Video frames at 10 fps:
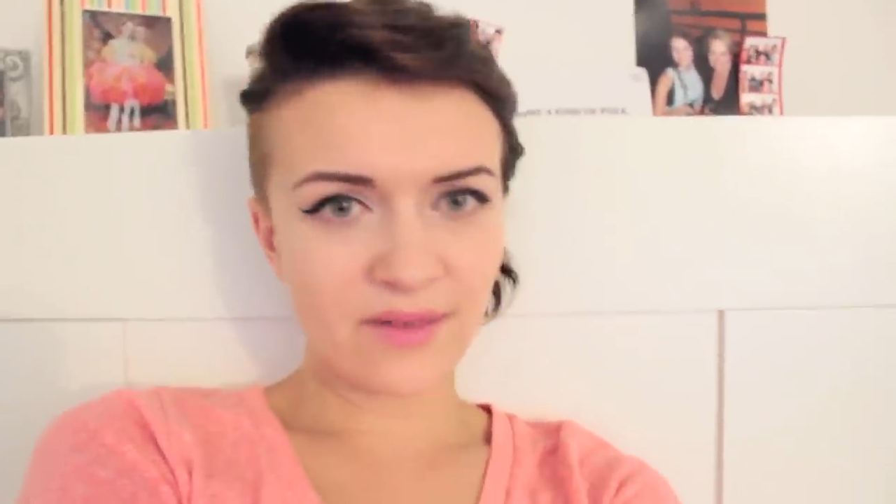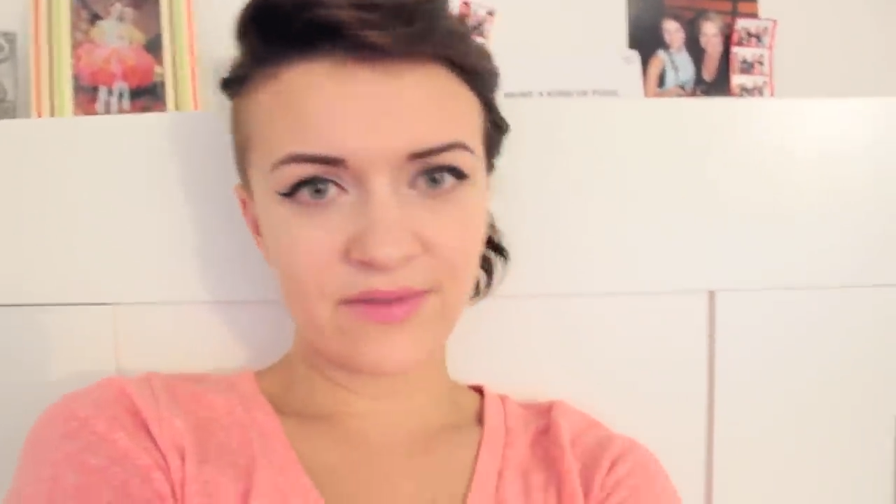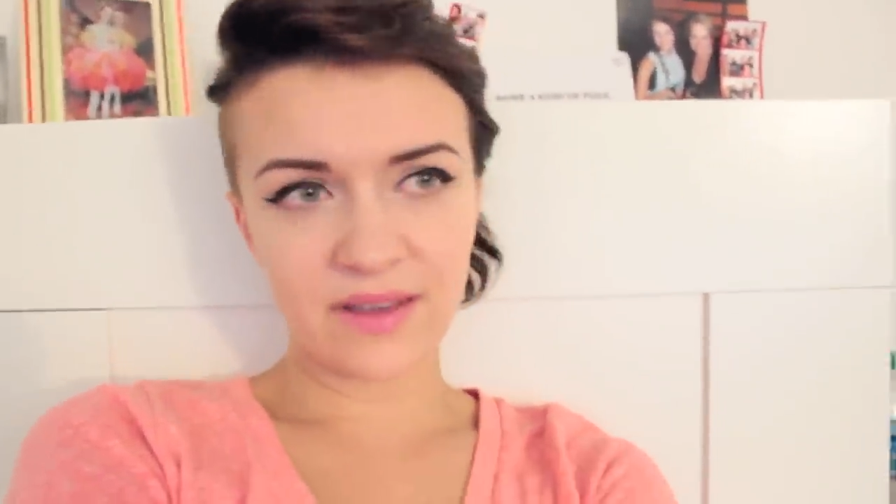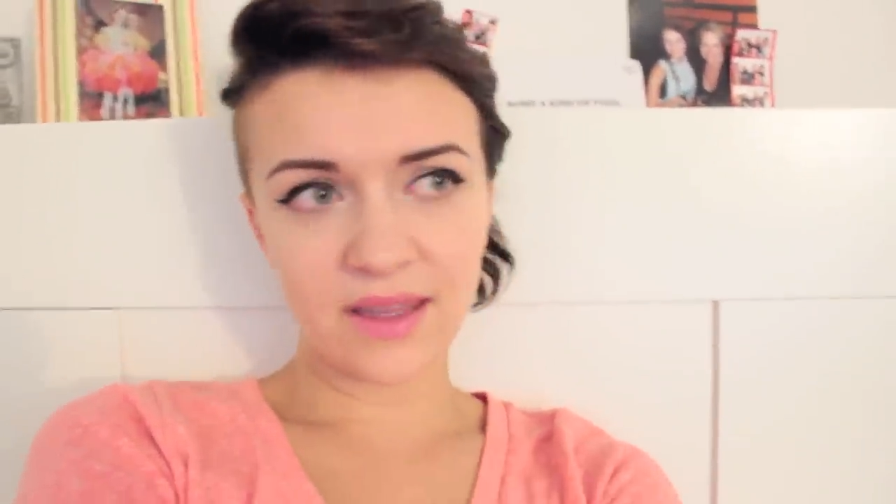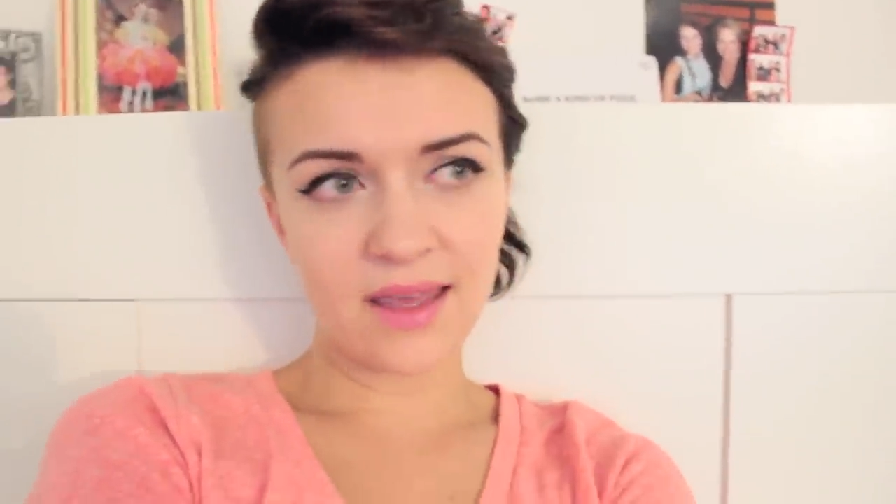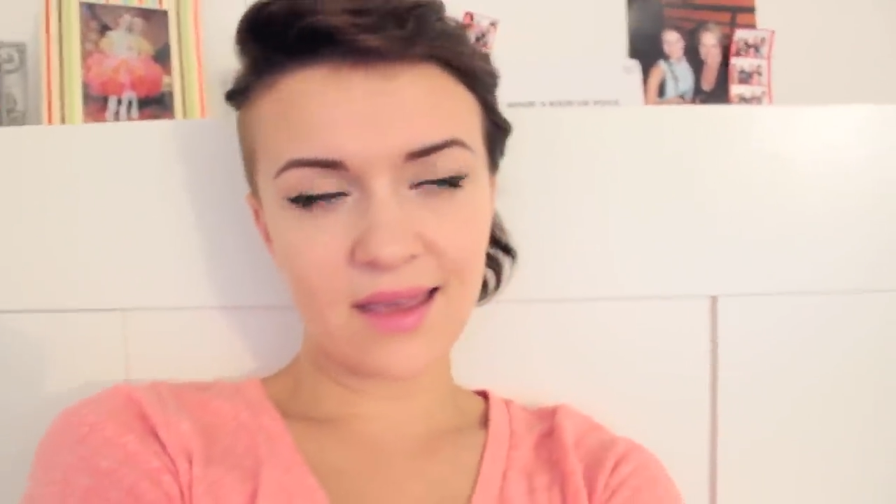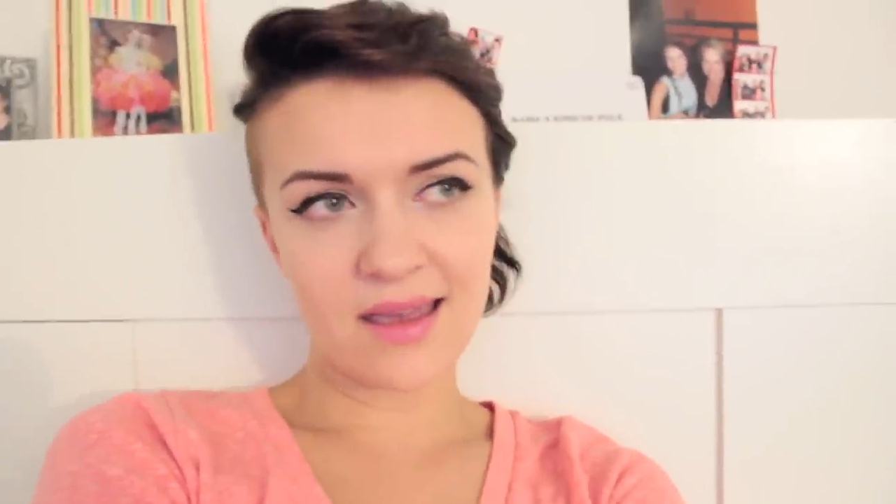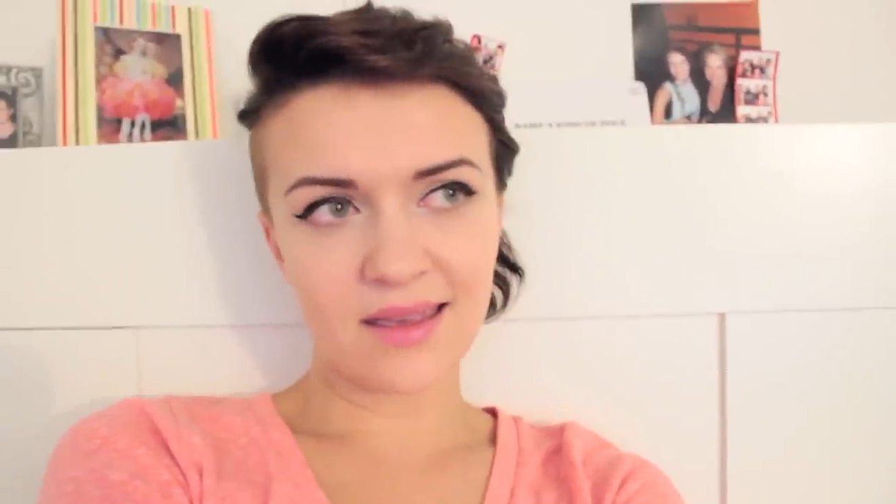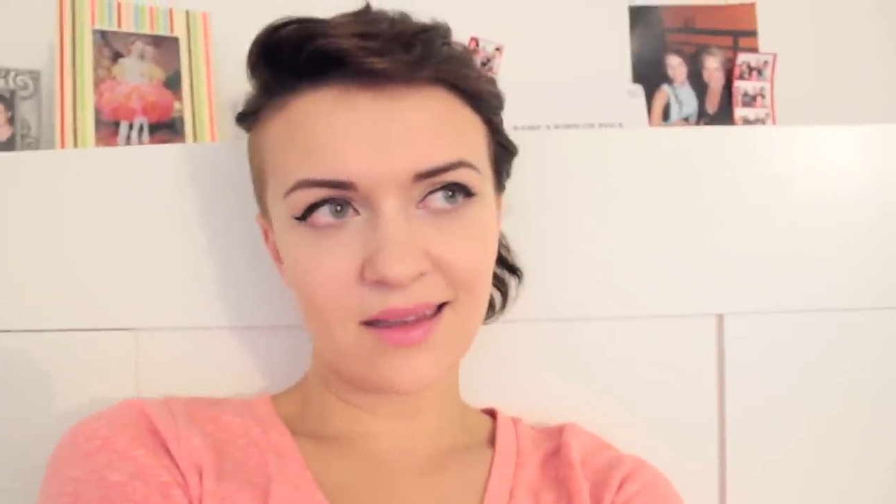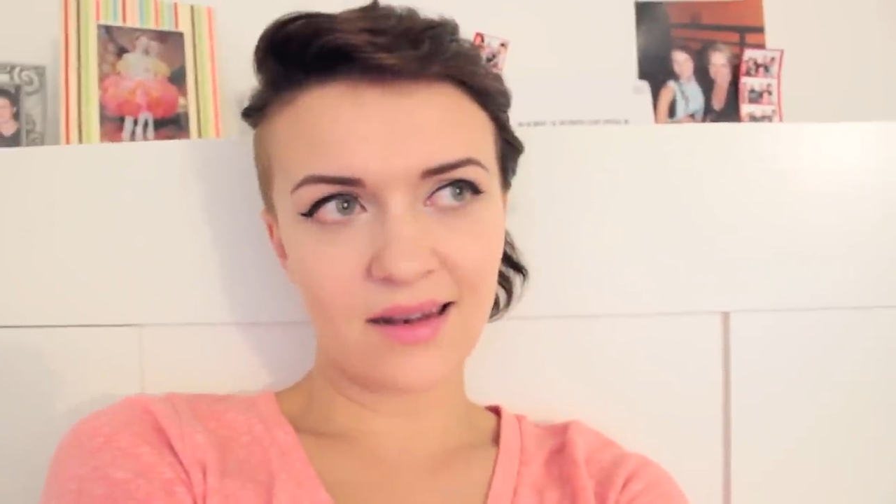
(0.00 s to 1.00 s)
feel like
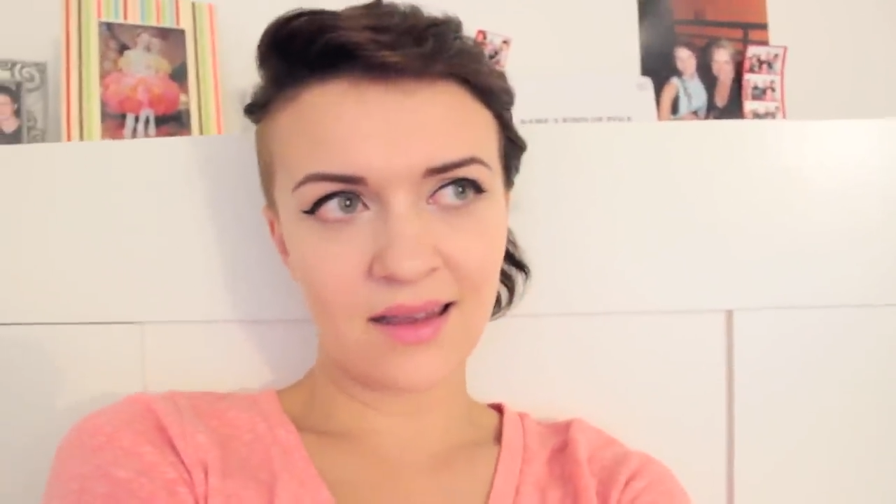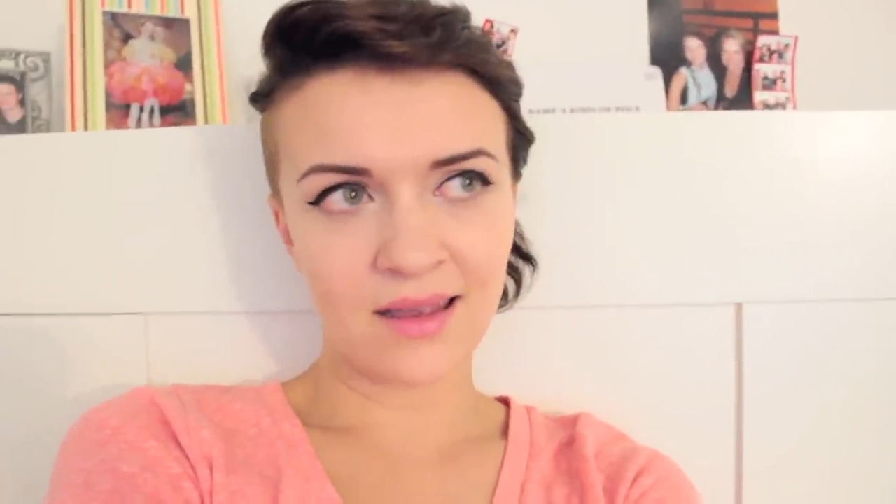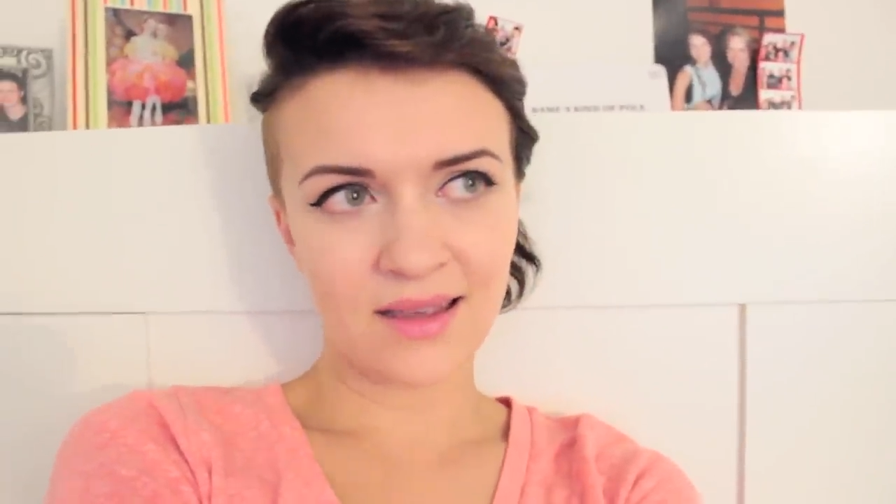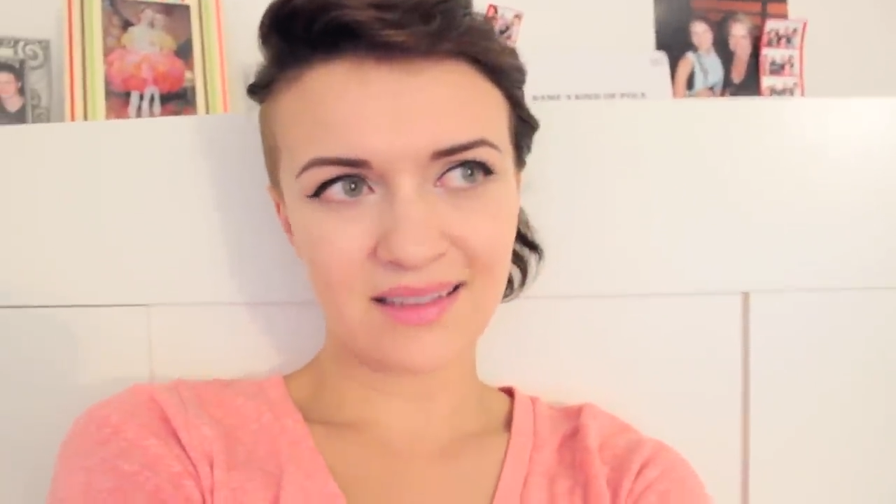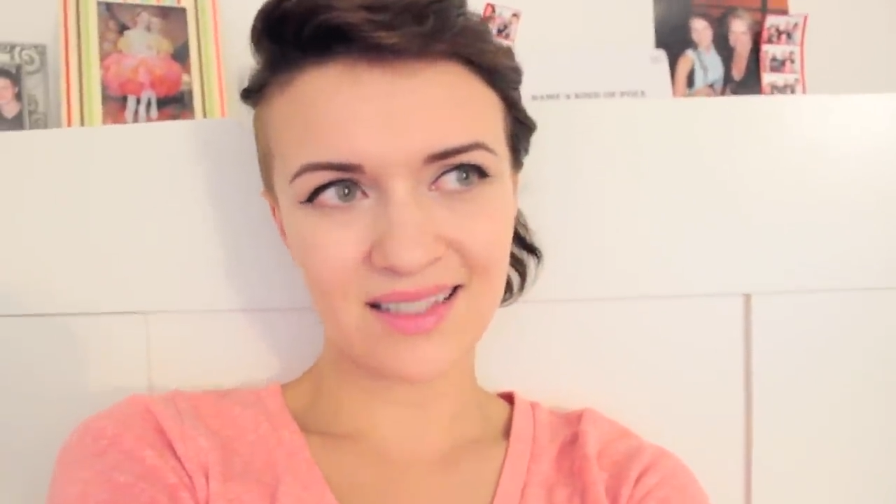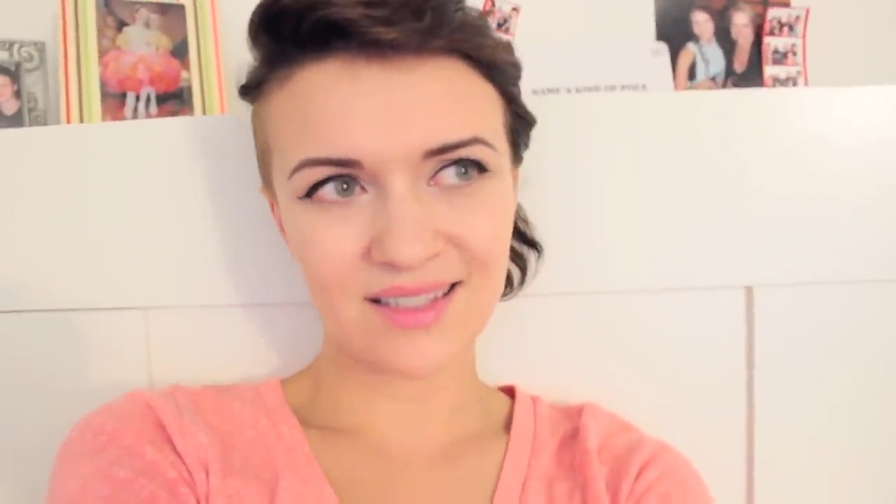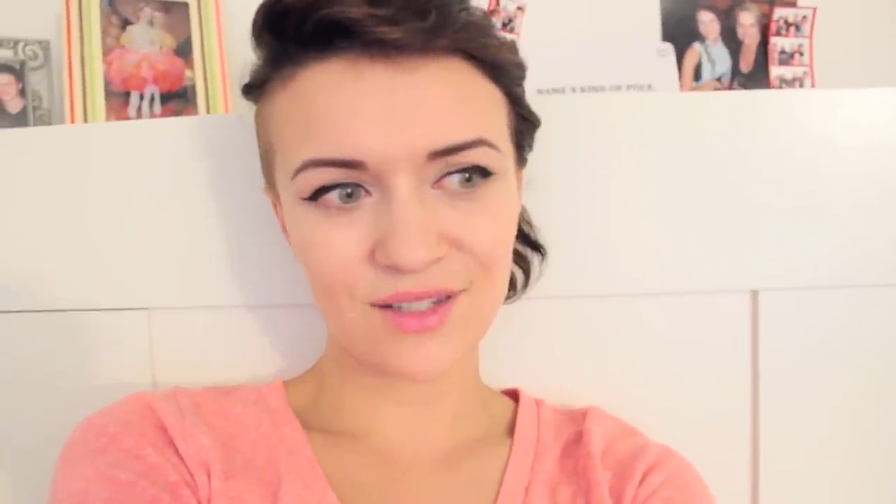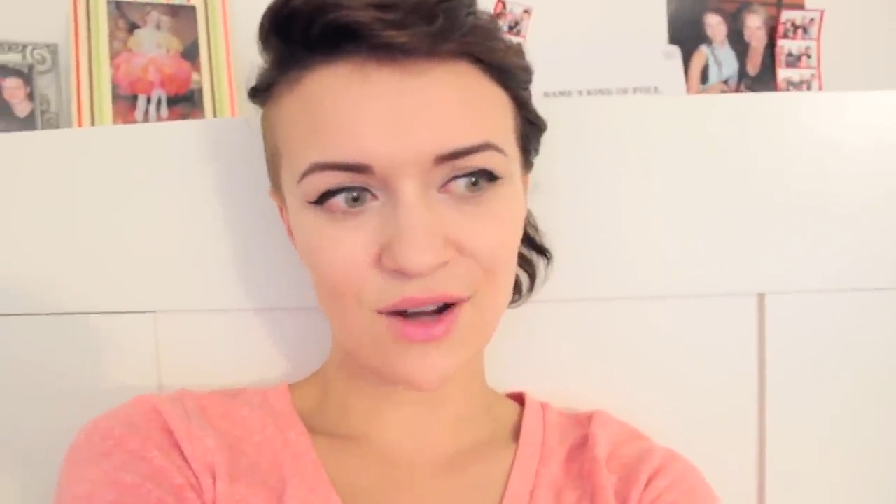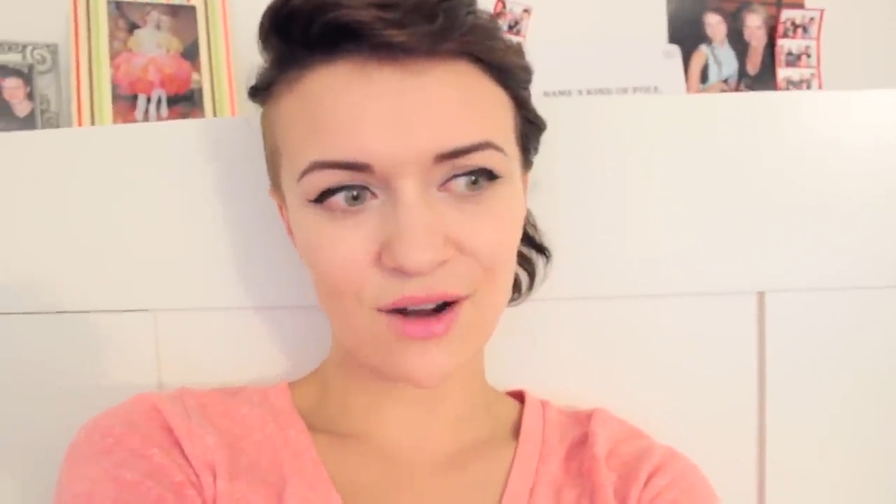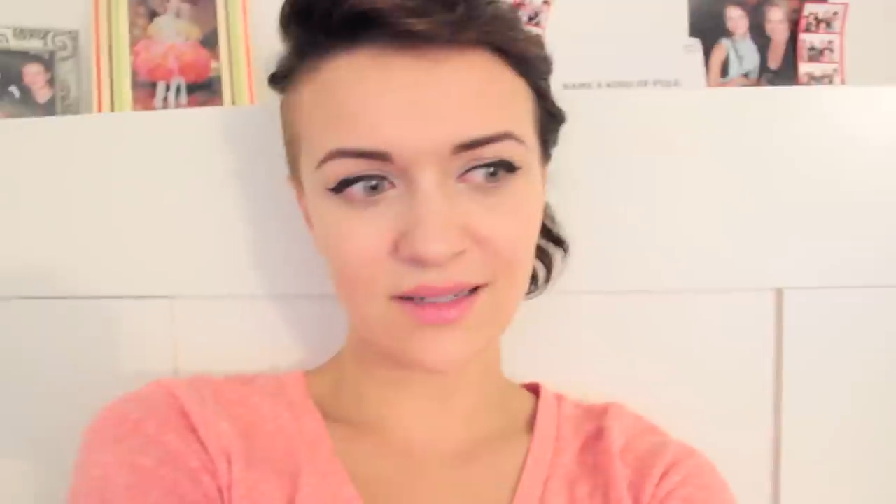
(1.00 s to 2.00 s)
I can
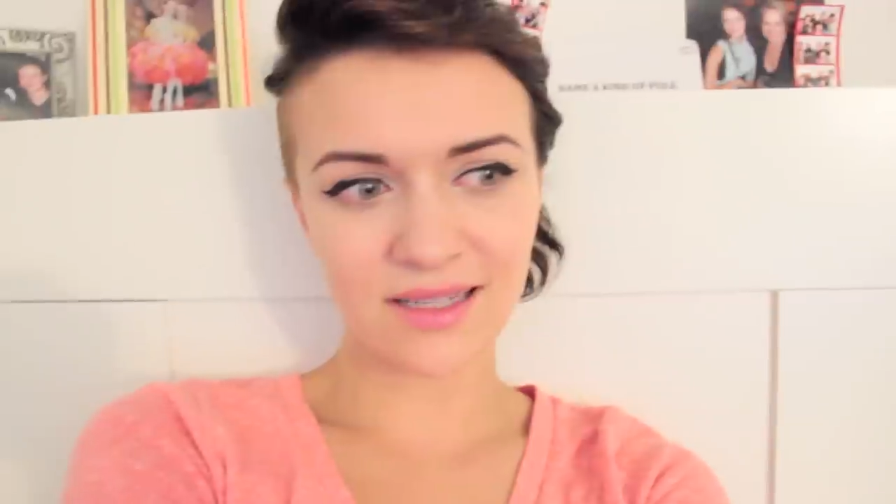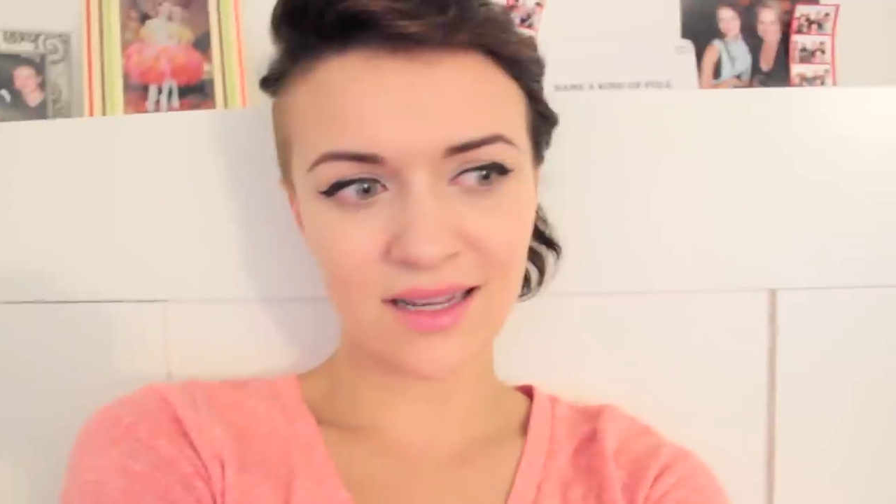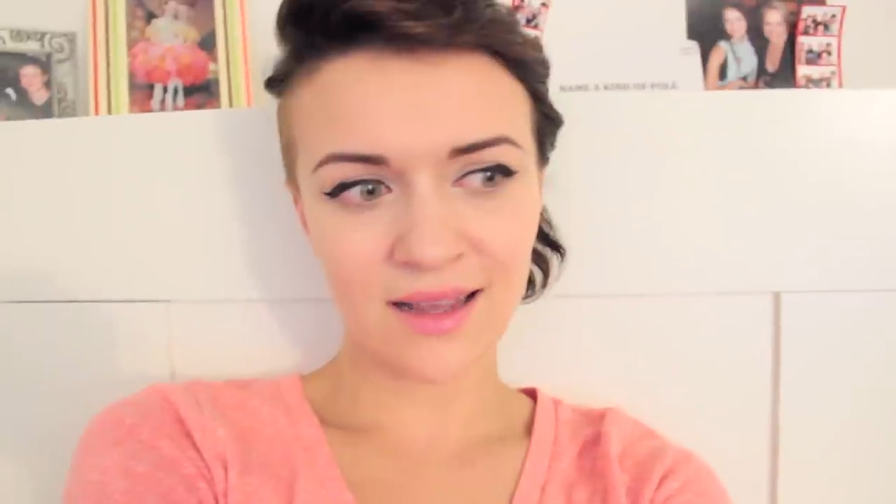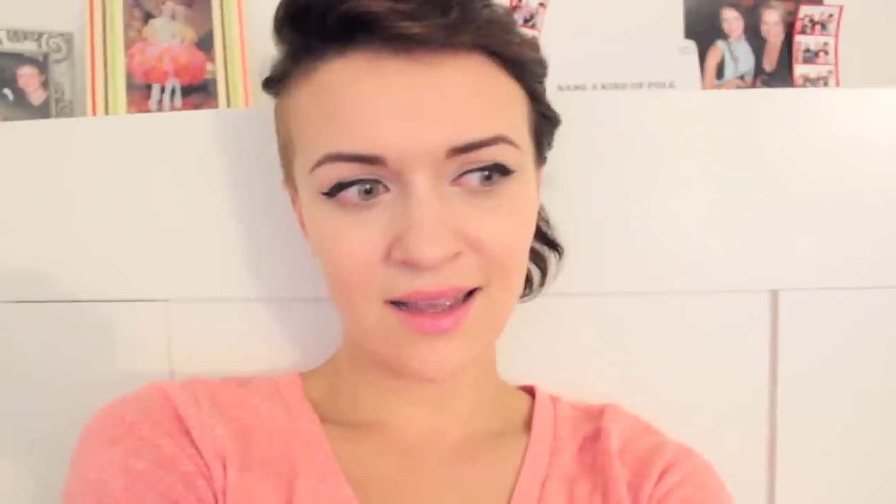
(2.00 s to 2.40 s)
start